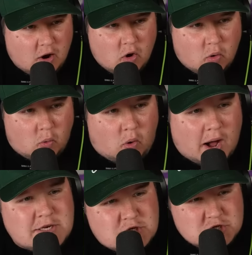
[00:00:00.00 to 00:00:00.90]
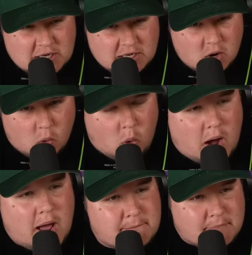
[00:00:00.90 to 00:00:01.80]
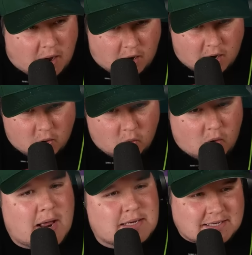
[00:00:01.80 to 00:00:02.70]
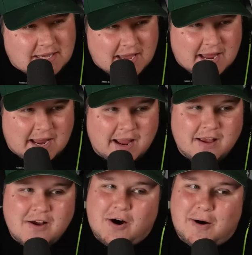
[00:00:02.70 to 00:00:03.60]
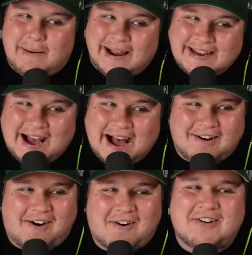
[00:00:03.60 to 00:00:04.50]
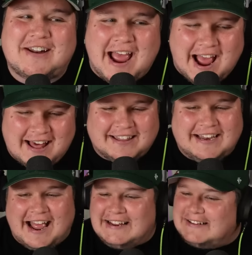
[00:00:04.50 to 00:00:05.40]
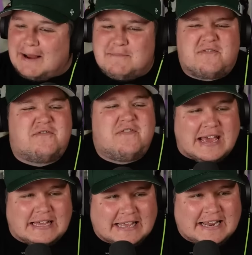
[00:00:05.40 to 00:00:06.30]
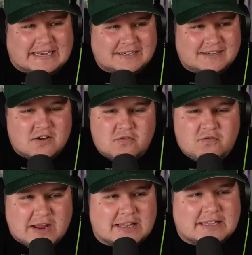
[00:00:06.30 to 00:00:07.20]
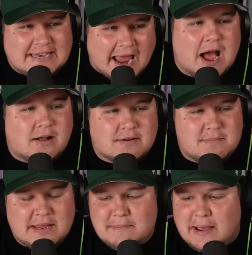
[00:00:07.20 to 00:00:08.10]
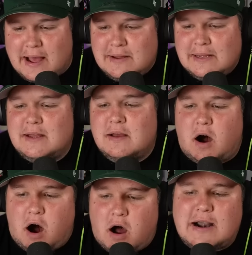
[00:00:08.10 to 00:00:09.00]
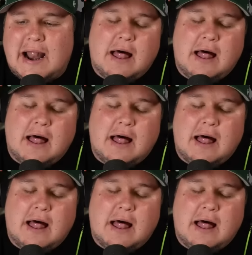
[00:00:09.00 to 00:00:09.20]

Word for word: 1G, one bar, 1K on my guy, Arnold Allen. I, I feel it. Feel it down to me, Beb. Arnold Allen,